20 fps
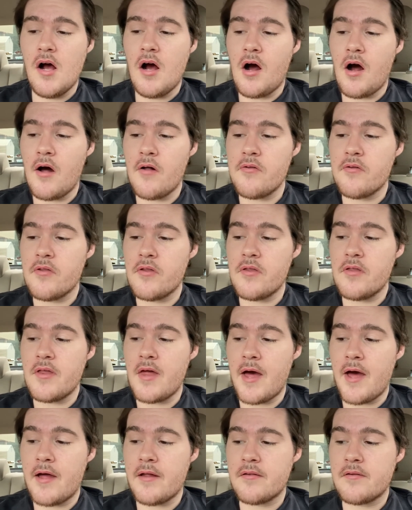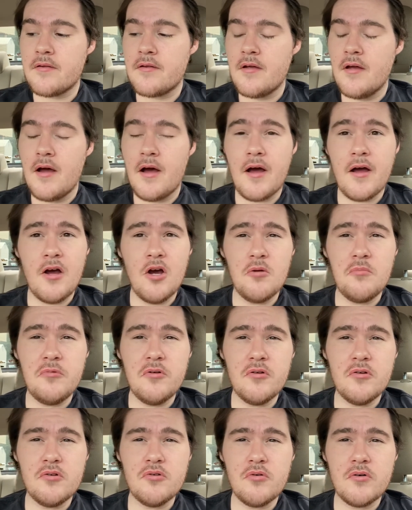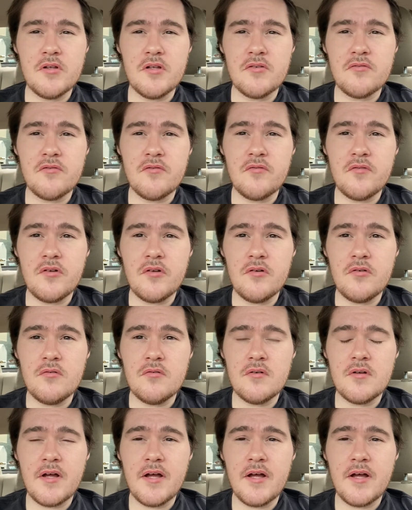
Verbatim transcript: Other than that, I hope you enjoyed this review,